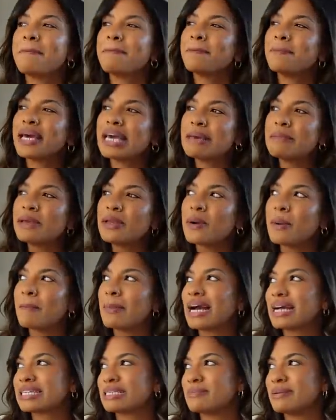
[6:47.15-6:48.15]
Maybe not
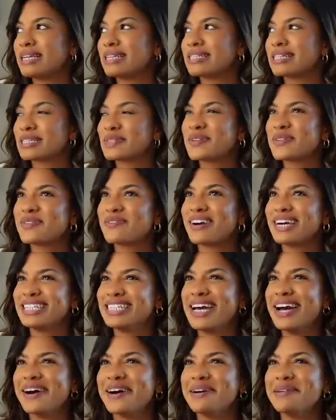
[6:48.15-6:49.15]
maximalist, that's not the right
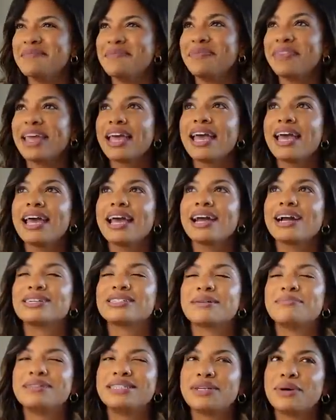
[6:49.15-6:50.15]
term,
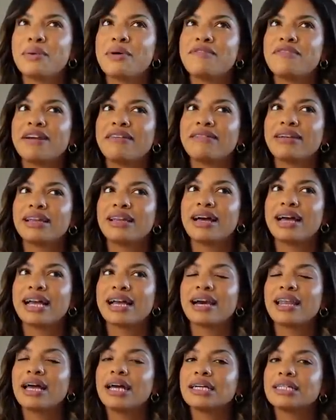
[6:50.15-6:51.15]
because I'm still a very
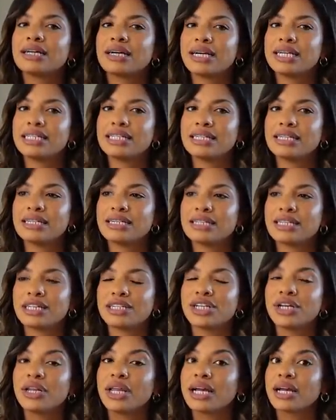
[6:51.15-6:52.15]
like, I like tidiness and
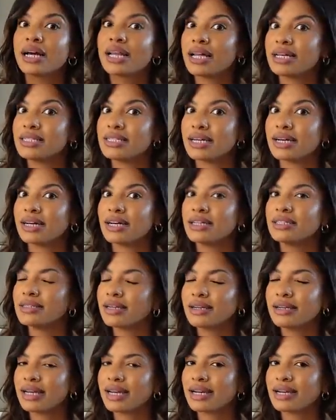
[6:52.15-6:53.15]
I don't like clutter,
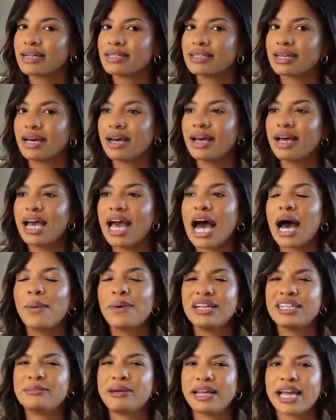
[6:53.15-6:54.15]
I
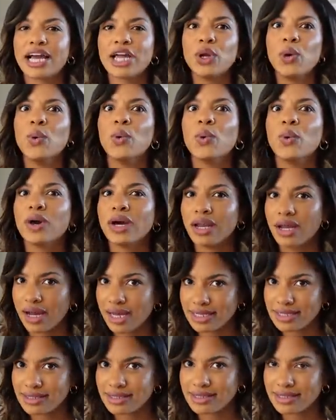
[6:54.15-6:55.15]
want it to be like an
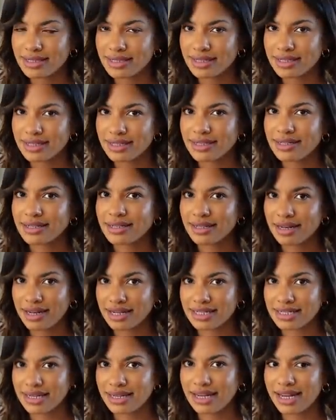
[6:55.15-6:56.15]
organised
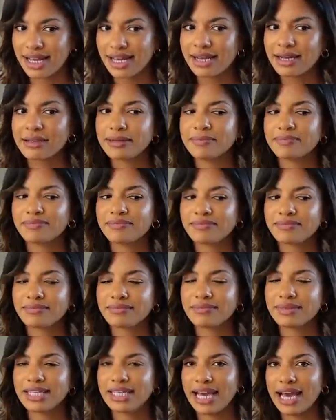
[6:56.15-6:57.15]
clutter, like,
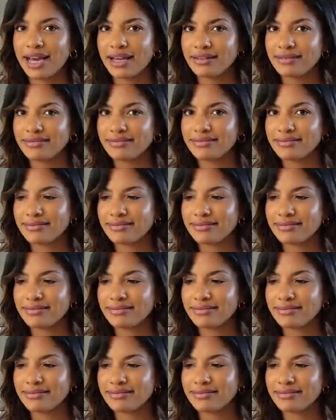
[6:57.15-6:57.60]
yeah.